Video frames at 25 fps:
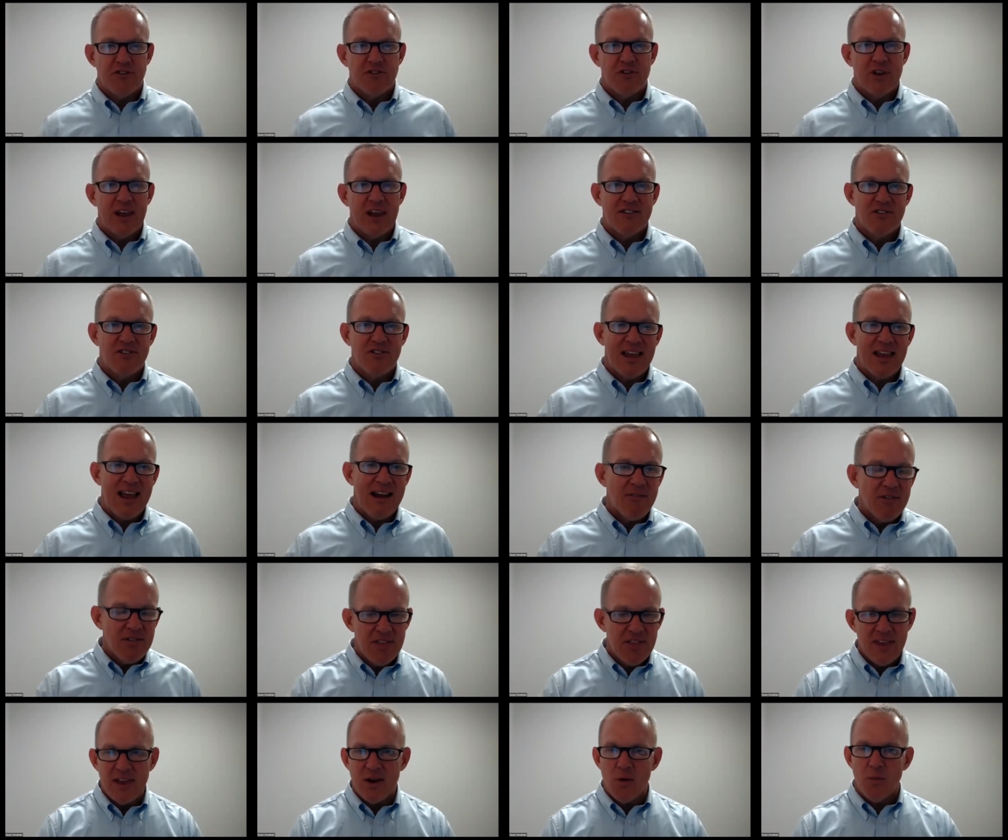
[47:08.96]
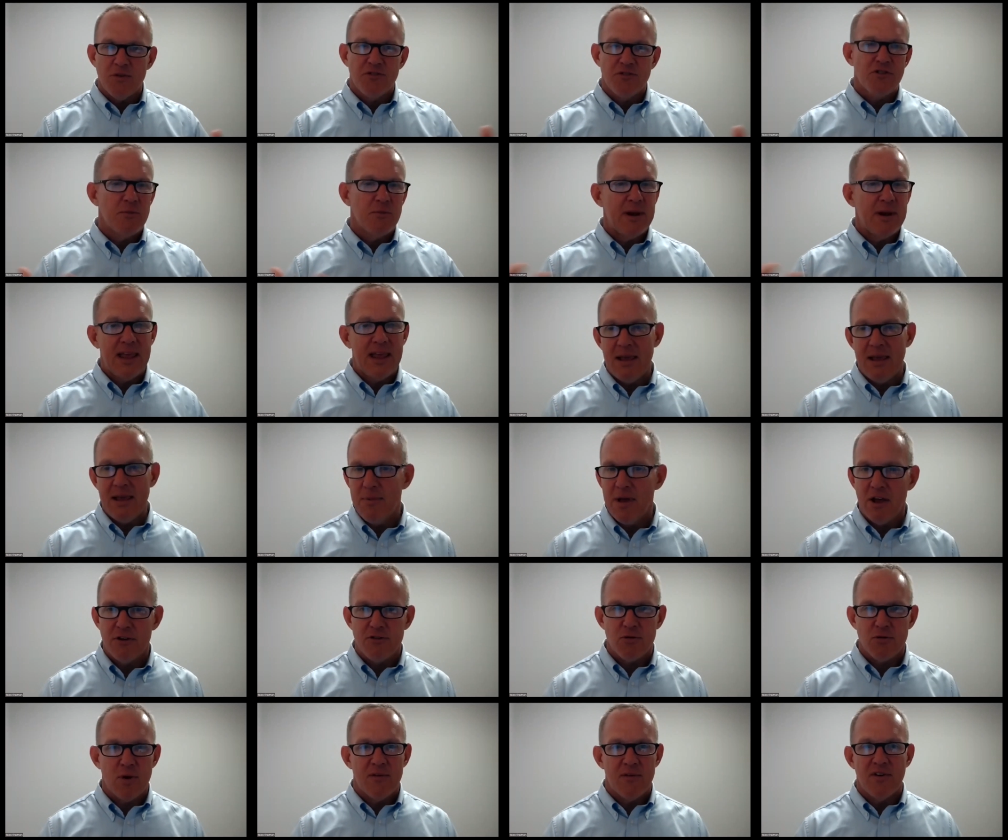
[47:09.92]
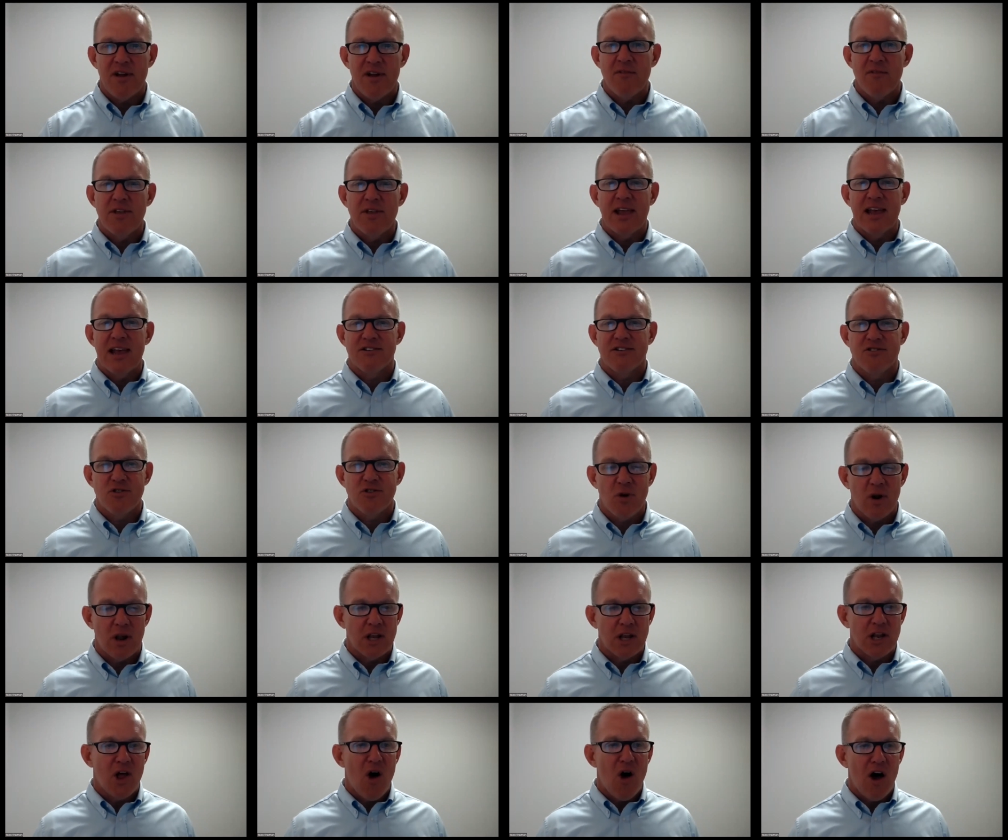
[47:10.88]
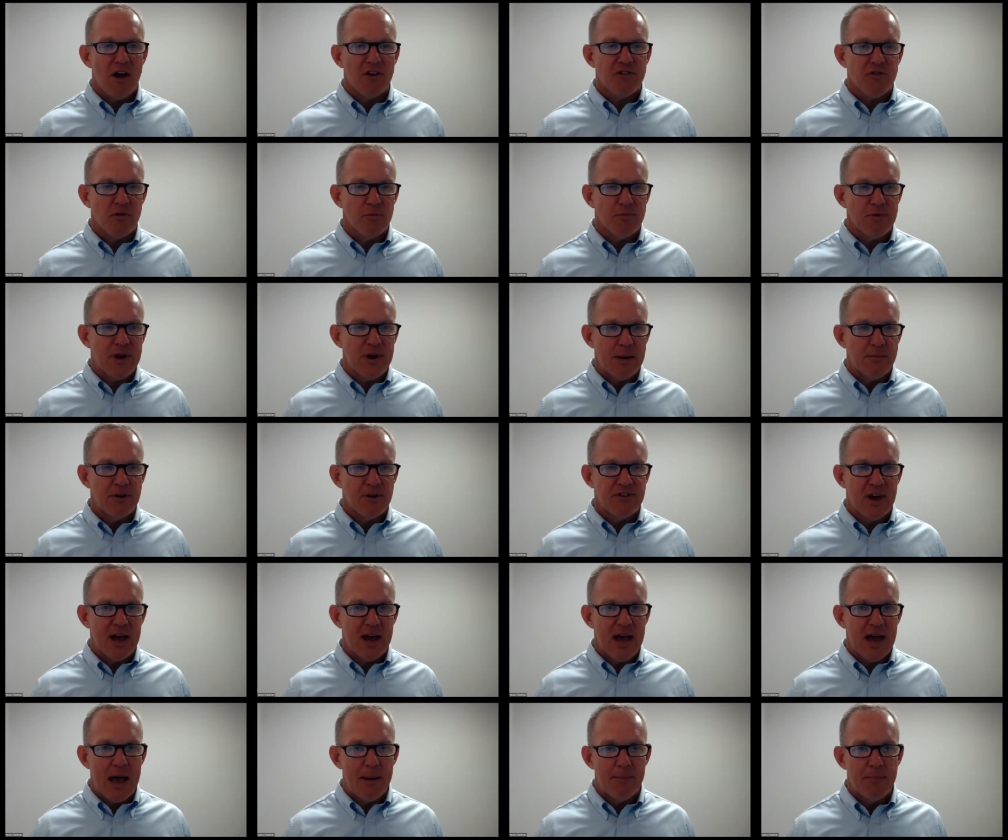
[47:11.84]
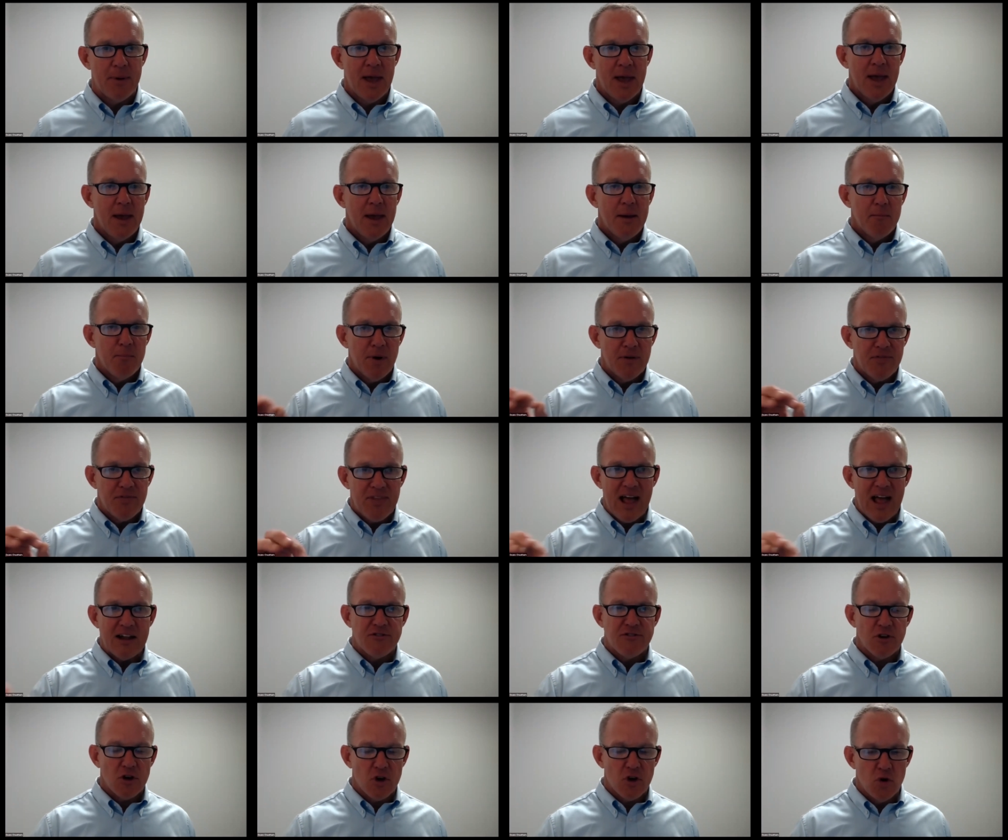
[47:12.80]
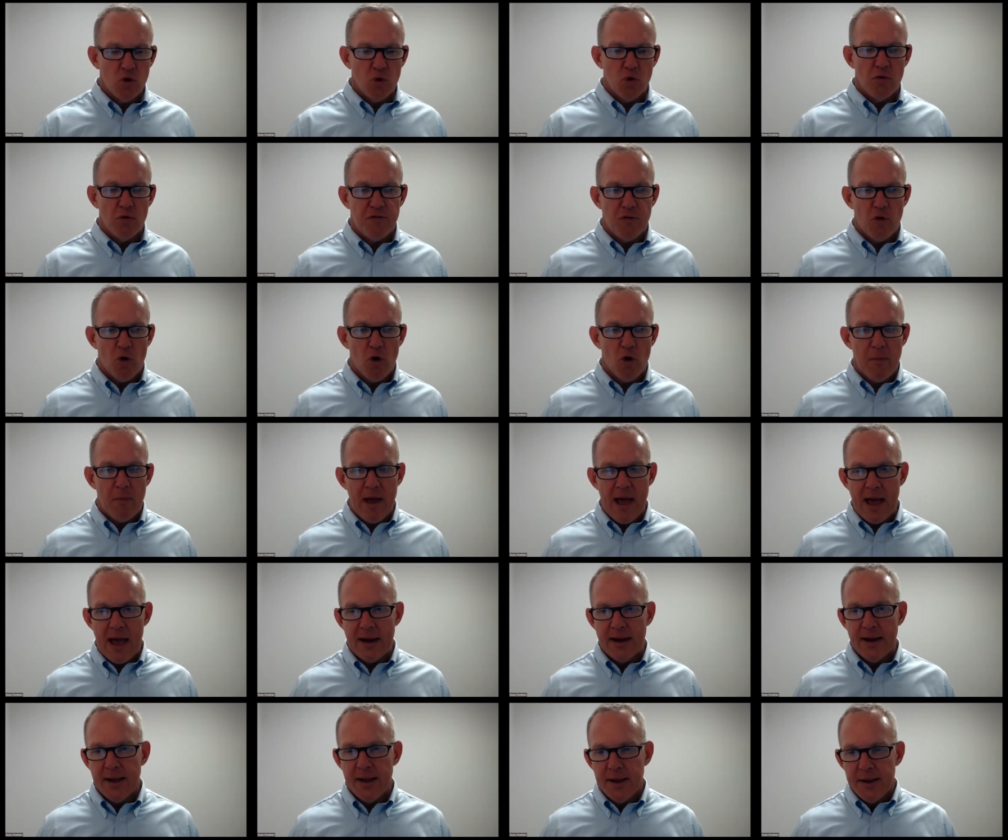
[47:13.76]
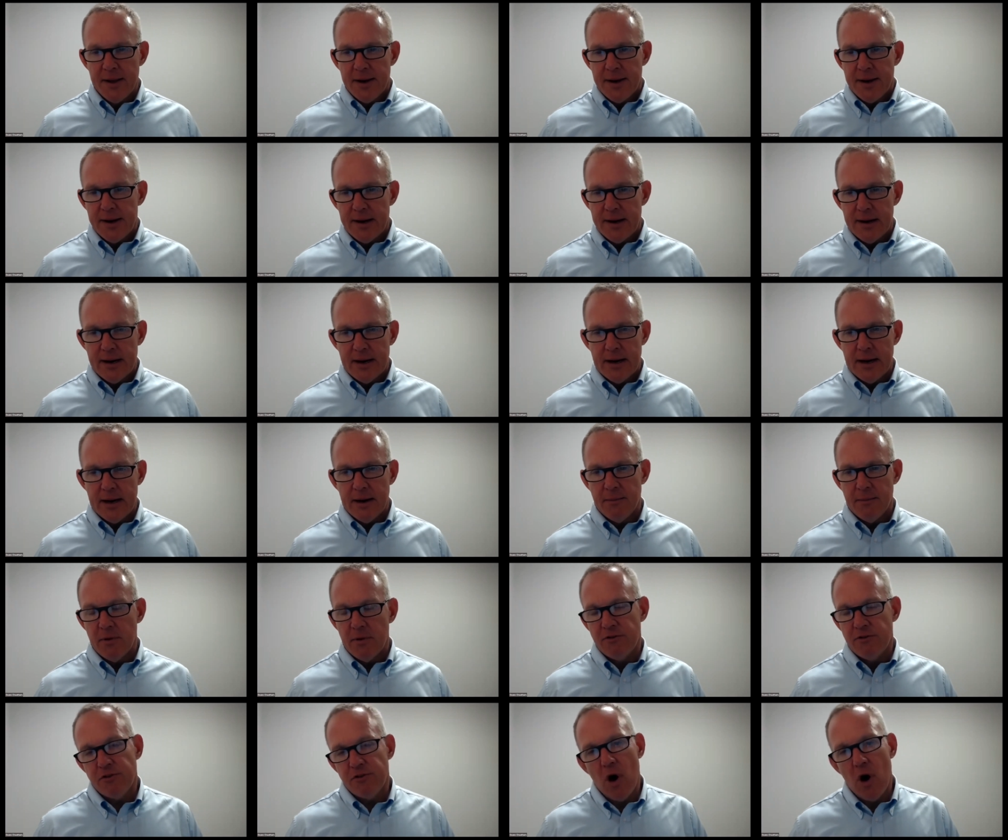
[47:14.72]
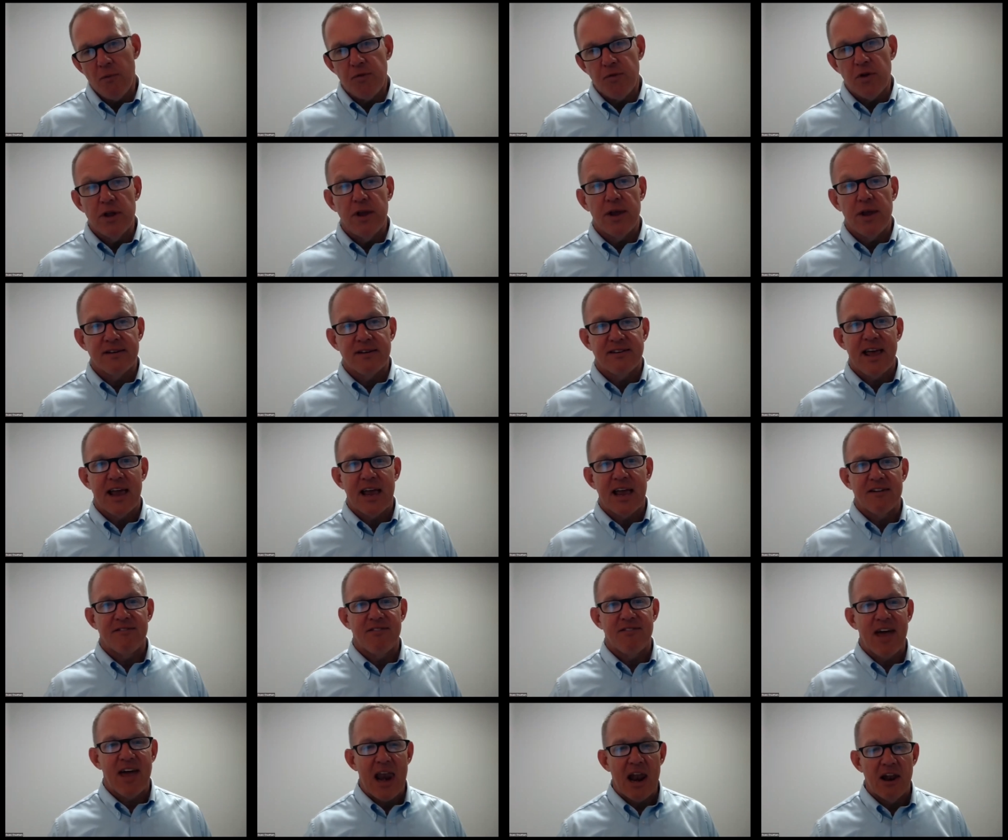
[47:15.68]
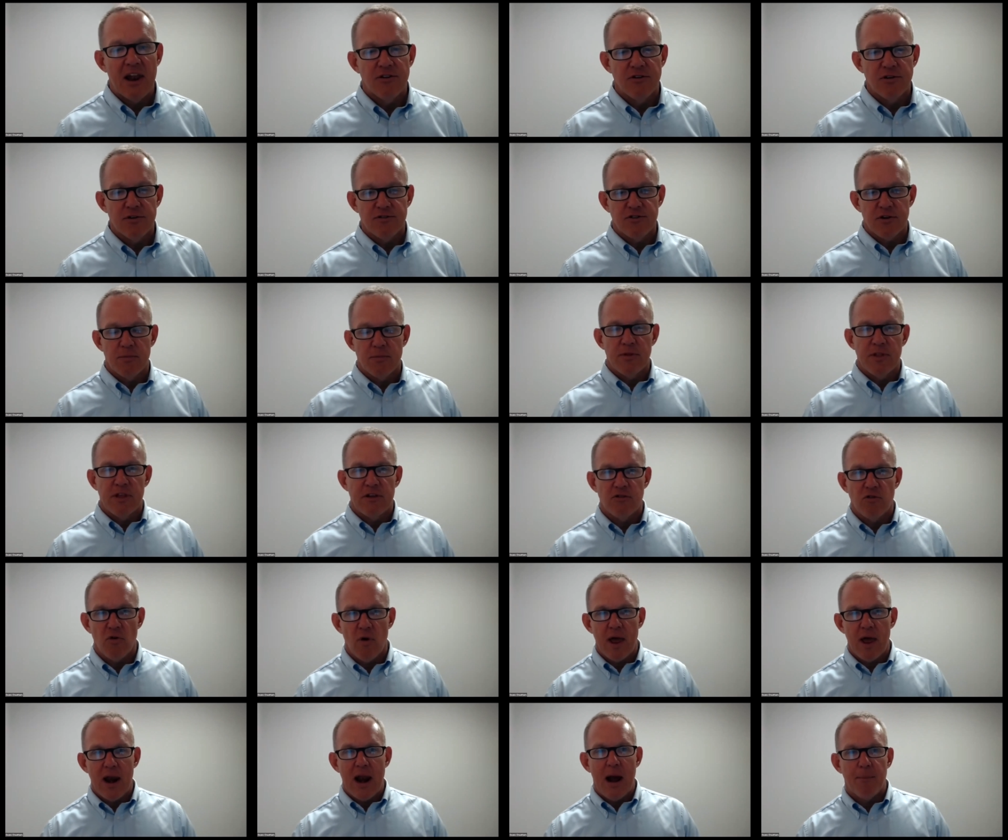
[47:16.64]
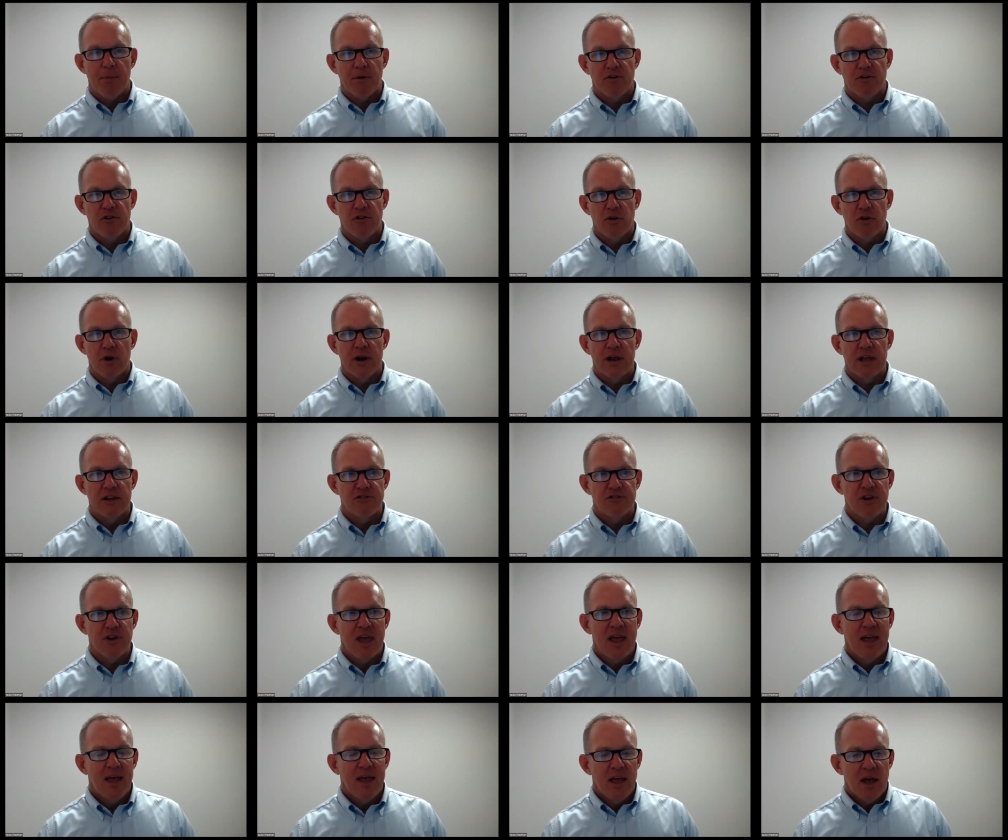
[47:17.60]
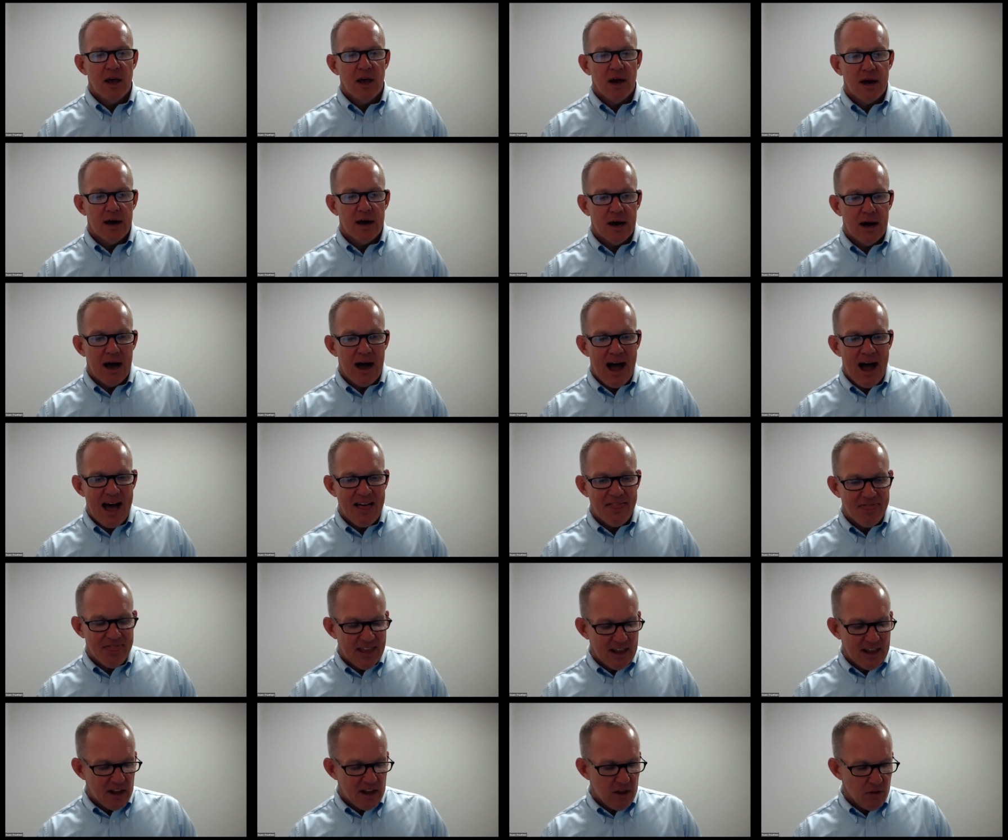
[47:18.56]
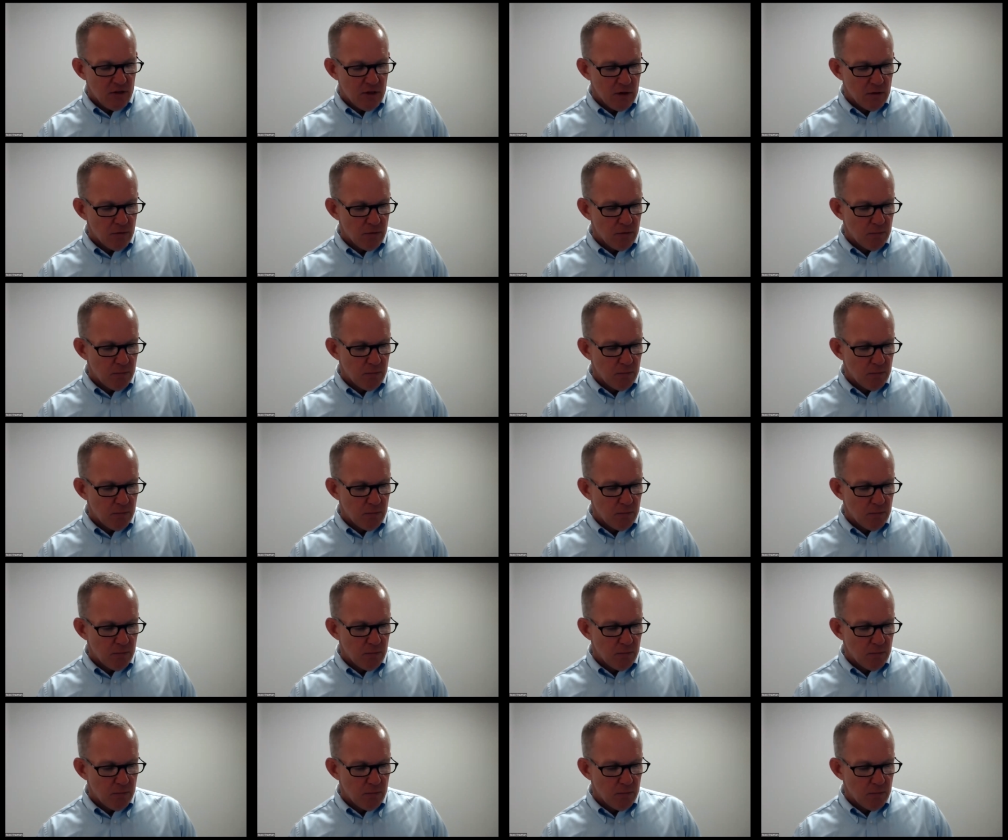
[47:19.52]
it's everything, with so many emails, whatever, everything gets sort of lost from time to time, but that's a cool format. And so hopefully you can take advantage of some of these great opportunities. I think that